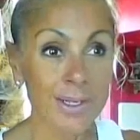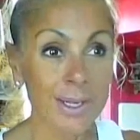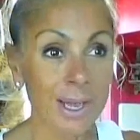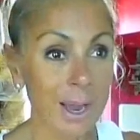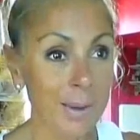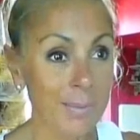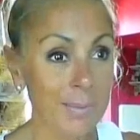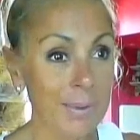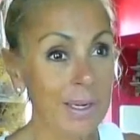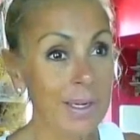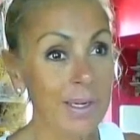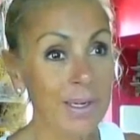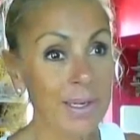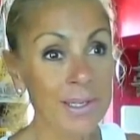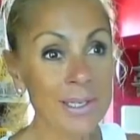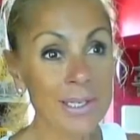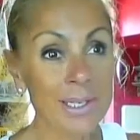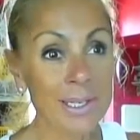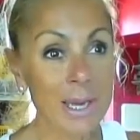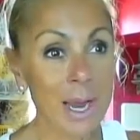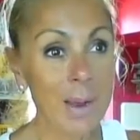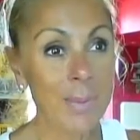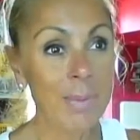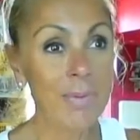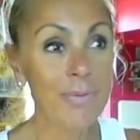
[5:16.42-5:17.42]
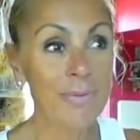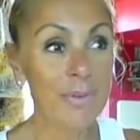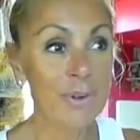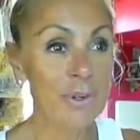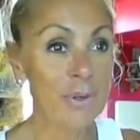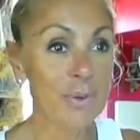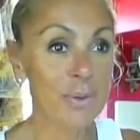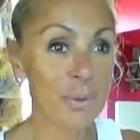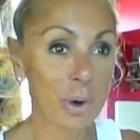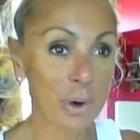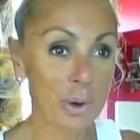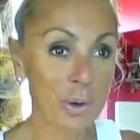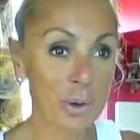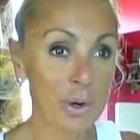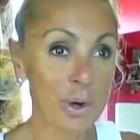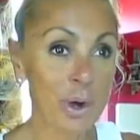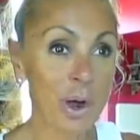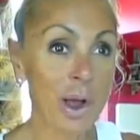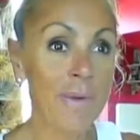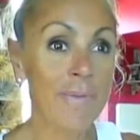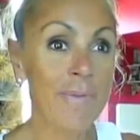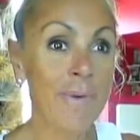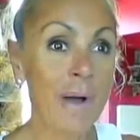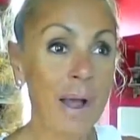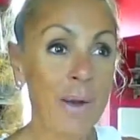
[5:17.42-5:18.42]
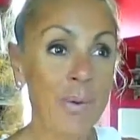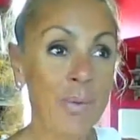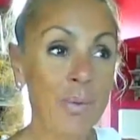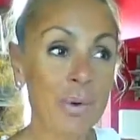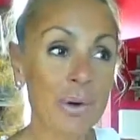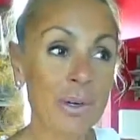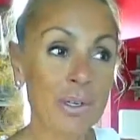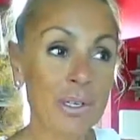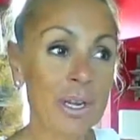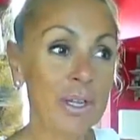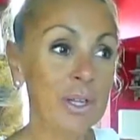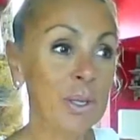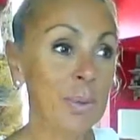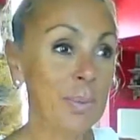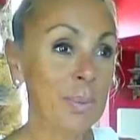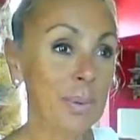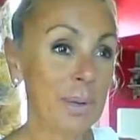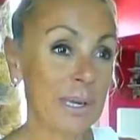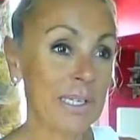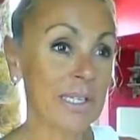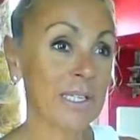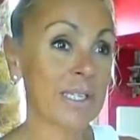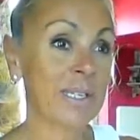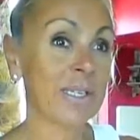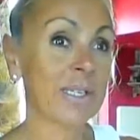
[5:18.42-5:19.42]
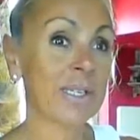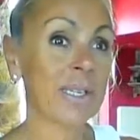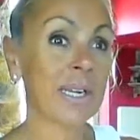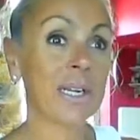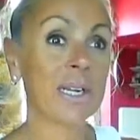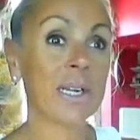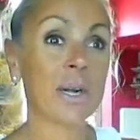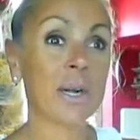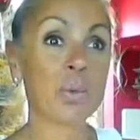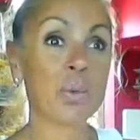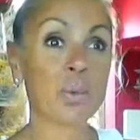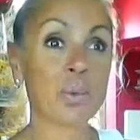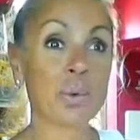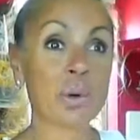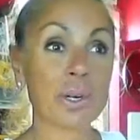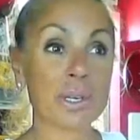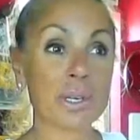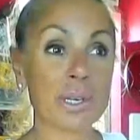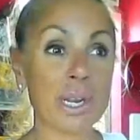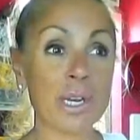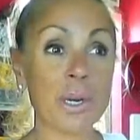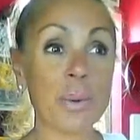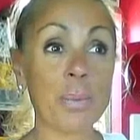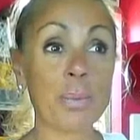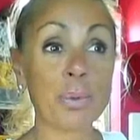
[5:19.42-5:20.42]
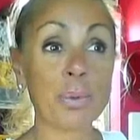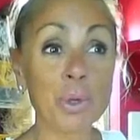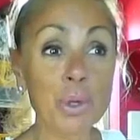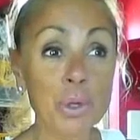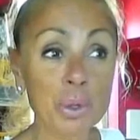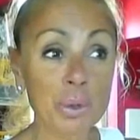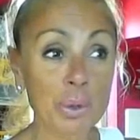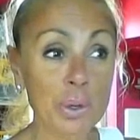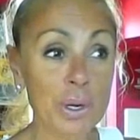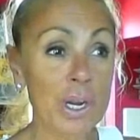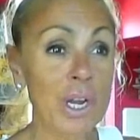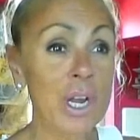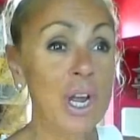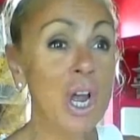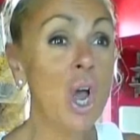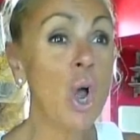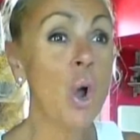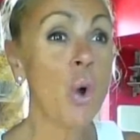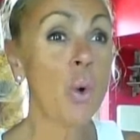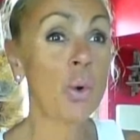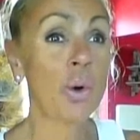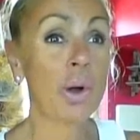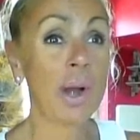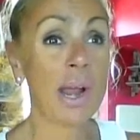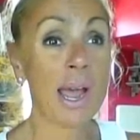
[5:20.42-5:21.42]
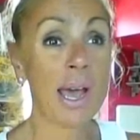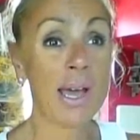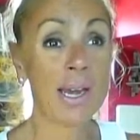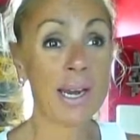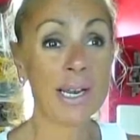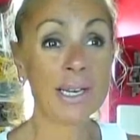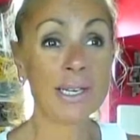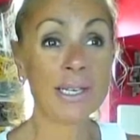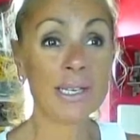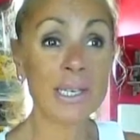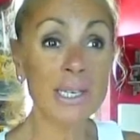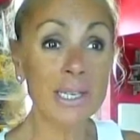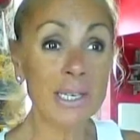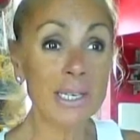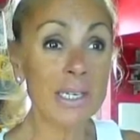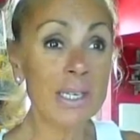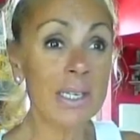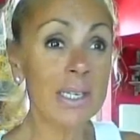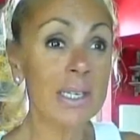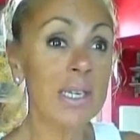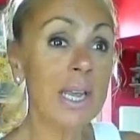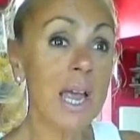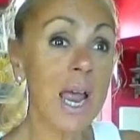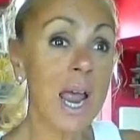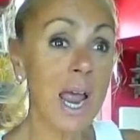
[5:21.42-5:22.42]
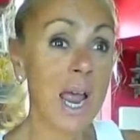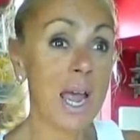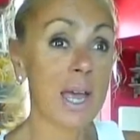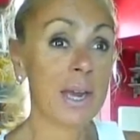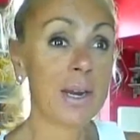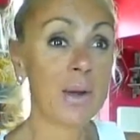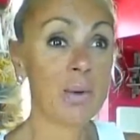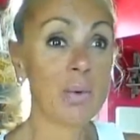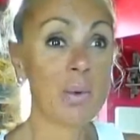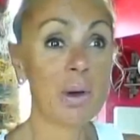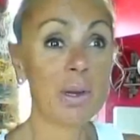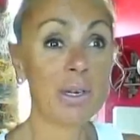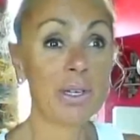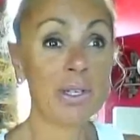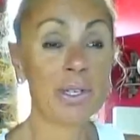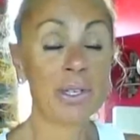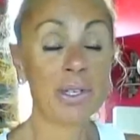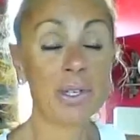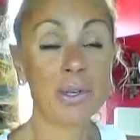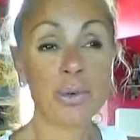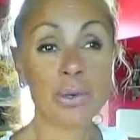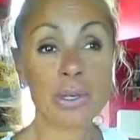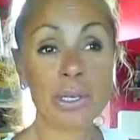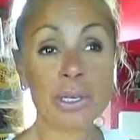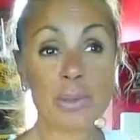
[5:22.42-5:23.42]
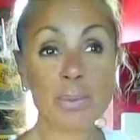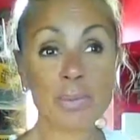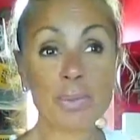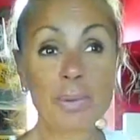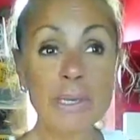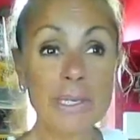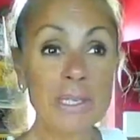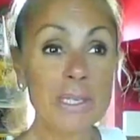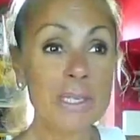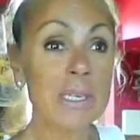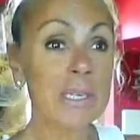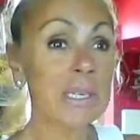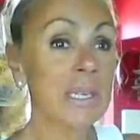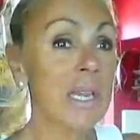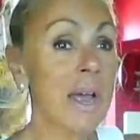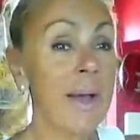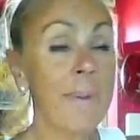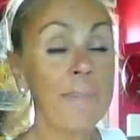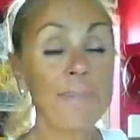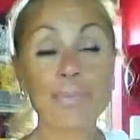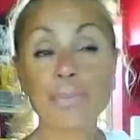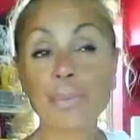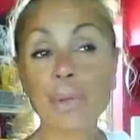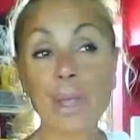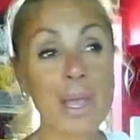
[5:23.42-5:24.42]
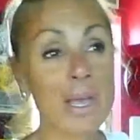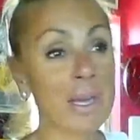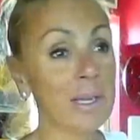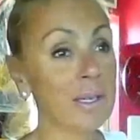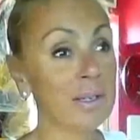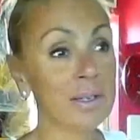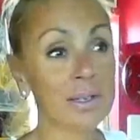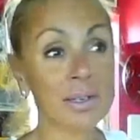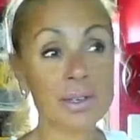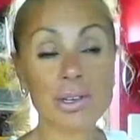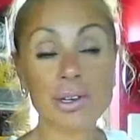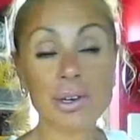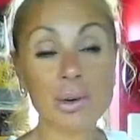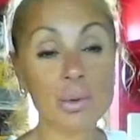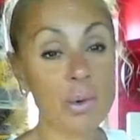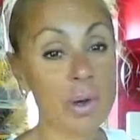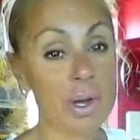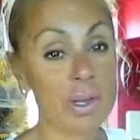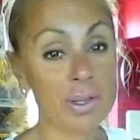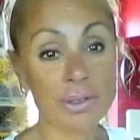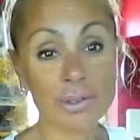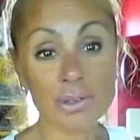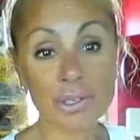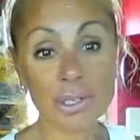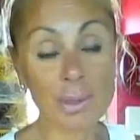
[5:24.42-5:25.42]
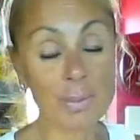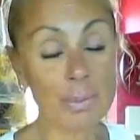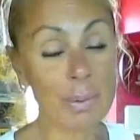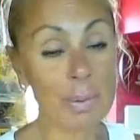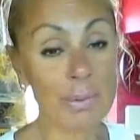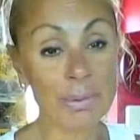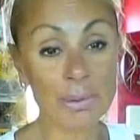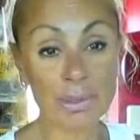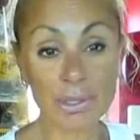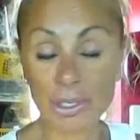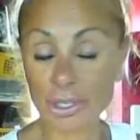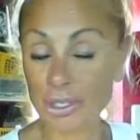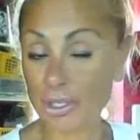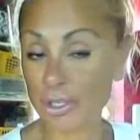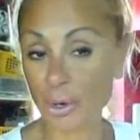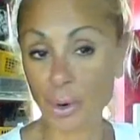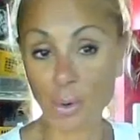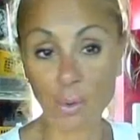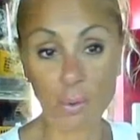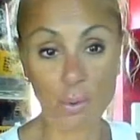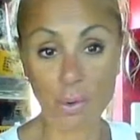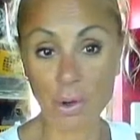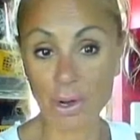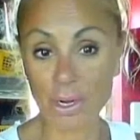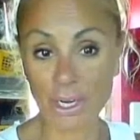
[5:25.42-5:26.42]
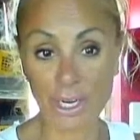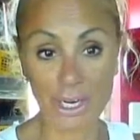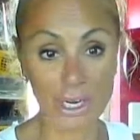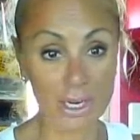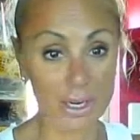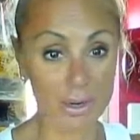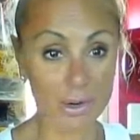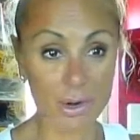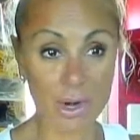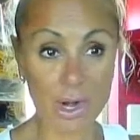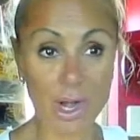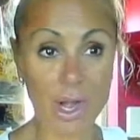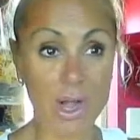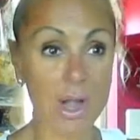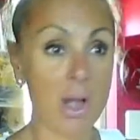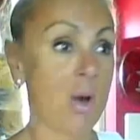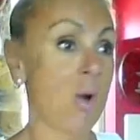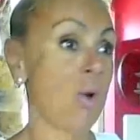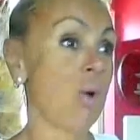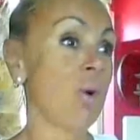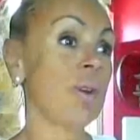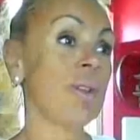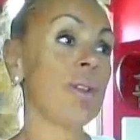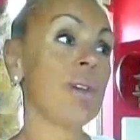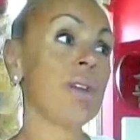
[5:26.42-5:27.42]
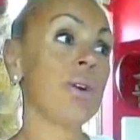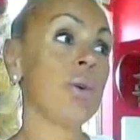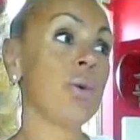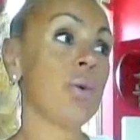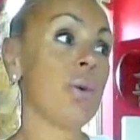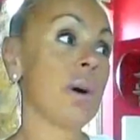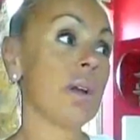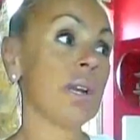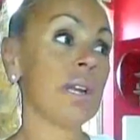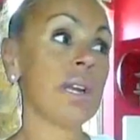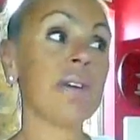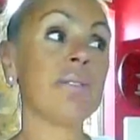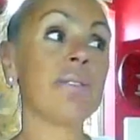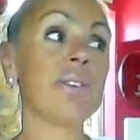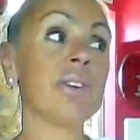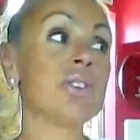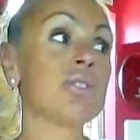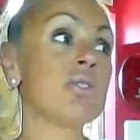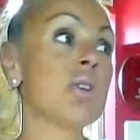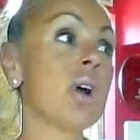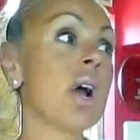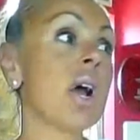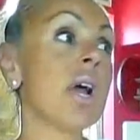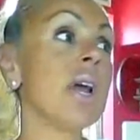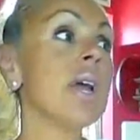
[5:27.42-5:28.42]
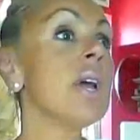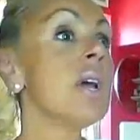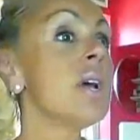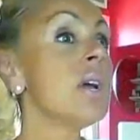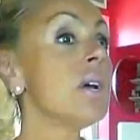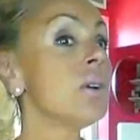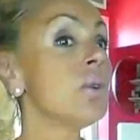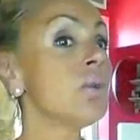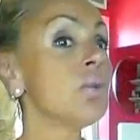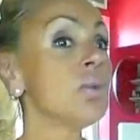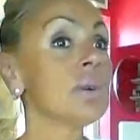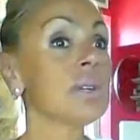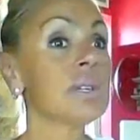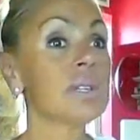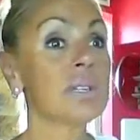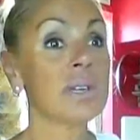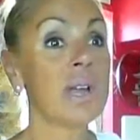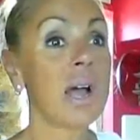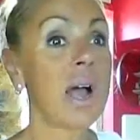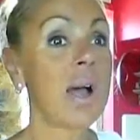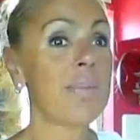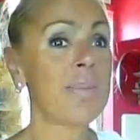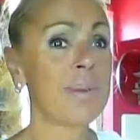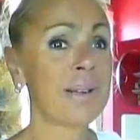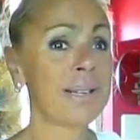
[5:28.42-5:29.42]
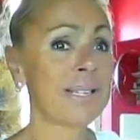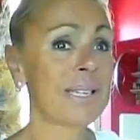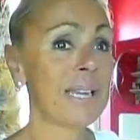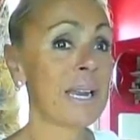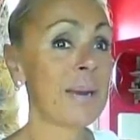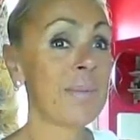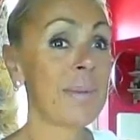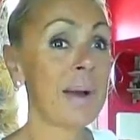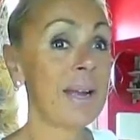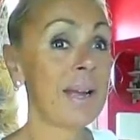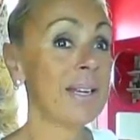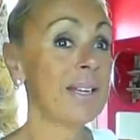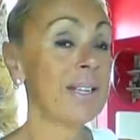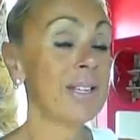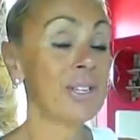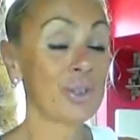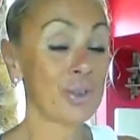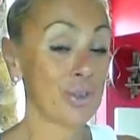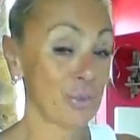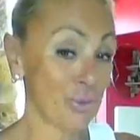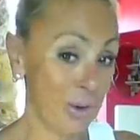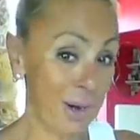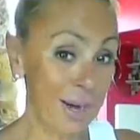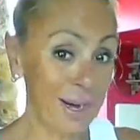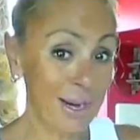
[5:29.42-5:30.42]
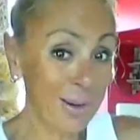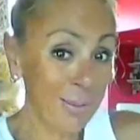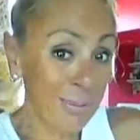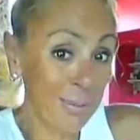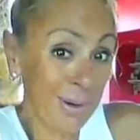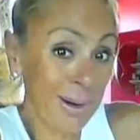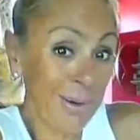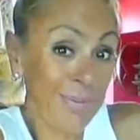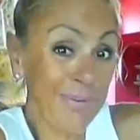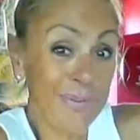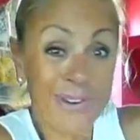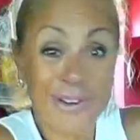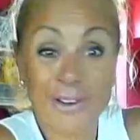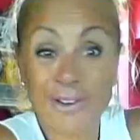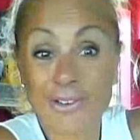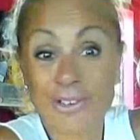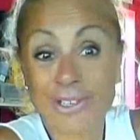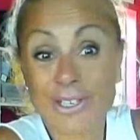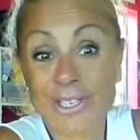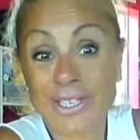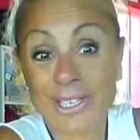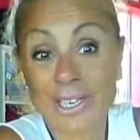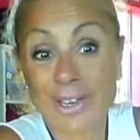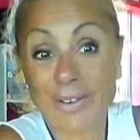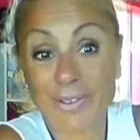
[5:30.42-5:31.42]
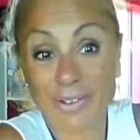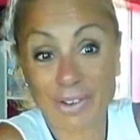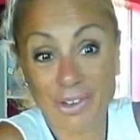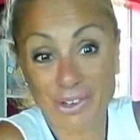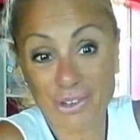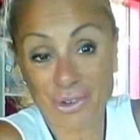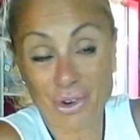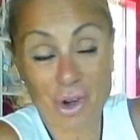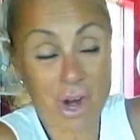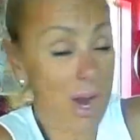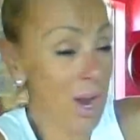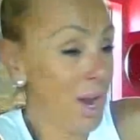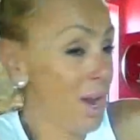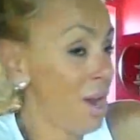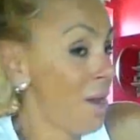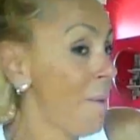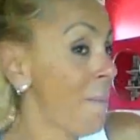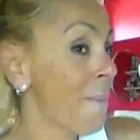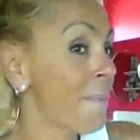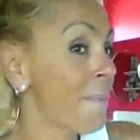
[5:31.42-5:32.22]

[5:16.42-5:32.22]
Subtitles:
I mean, this is not my first rodeo. I worked other places, like I worked at a brewery where I had ideas and I wanted to increase business. And you know what? There's some people that just don't want to hear it or they don't want to give it a try, which I'm not saying my ideas are great, but I figured just give it a try.